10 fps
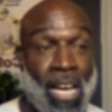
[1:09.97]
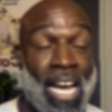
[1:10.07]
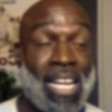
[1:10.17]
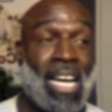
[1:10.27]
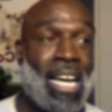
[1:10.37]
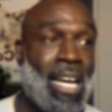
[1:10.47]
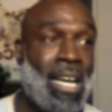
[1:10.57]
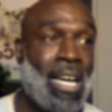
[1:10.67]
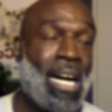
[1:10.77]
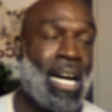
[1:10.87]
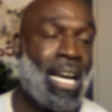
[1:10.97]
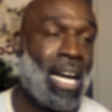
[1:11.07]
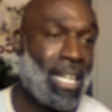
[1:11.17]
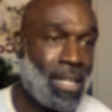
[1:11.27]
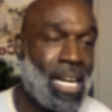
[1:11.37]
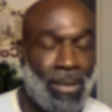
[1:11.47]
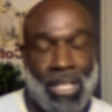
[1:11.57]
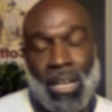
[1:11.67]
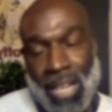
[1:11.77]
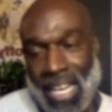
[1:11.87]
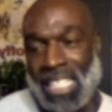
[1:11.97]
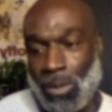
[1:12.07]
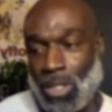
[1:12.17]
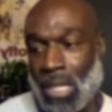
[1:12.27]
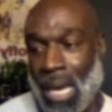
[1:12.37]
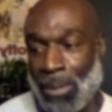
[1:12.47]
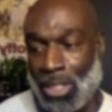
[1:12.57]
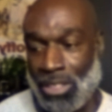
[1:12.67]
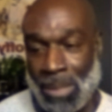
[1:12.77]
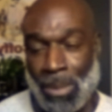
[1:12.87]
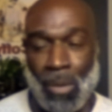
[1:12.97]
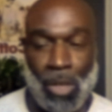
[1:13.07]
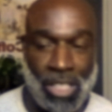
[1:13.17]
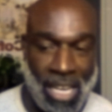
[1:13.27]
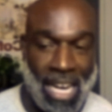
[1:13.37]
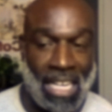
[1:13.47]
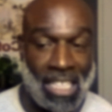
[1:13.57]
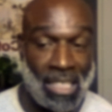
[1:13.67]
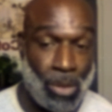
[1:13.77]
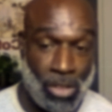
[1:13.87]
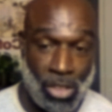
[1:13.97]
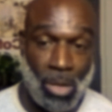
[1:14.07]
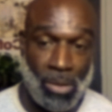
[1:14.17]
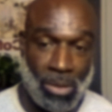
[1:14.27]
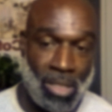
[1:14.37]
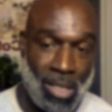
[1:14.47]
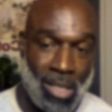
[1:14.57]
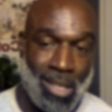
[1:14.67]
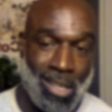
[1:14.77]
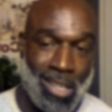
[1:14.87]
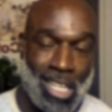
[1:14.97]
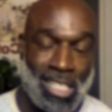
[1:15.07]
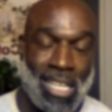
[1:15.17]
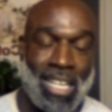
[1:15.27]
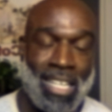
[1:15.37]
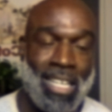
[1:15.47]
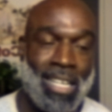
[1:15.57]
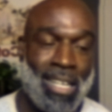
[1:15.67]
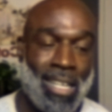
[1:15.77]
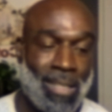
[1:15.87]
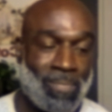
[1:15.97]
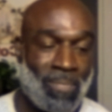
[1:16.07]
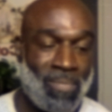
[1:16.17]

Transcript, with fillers: And I, I, I, you know, I guess it was time constraints, but I wish I had because it would have shown a slightly uh,